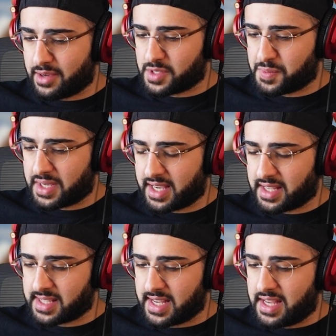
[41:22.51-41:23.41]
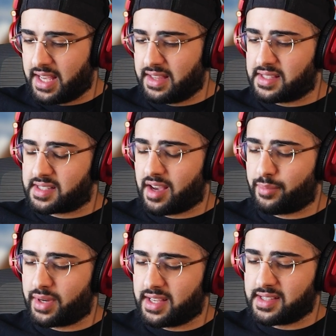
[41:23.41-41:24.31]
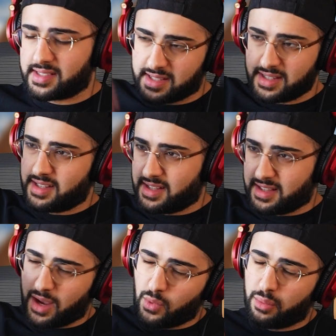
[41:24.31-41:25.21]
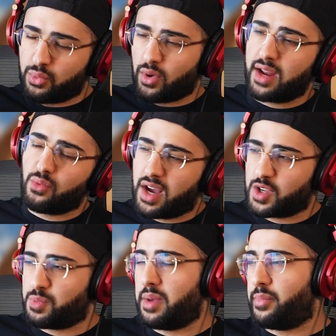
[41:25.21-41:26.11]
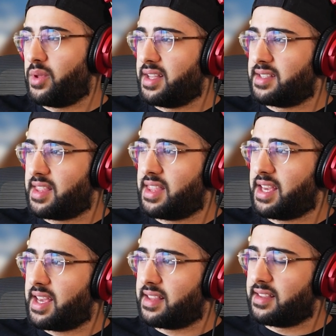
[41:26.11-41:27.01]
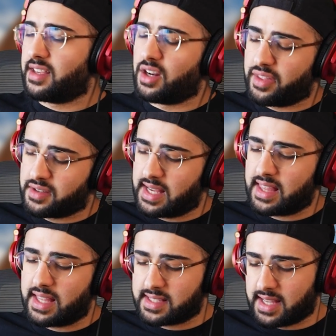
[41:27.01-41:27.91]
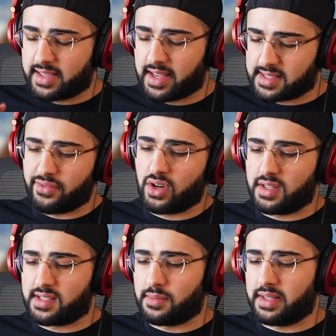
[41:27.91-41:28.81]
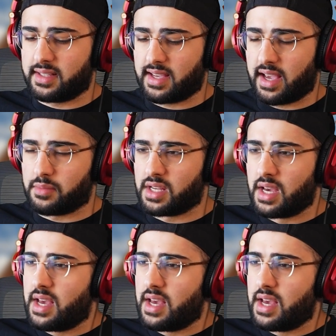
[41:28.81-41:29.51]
It was because in these companies, they will brainwash people into thinking, they'll say things like this. I've heard this a million times.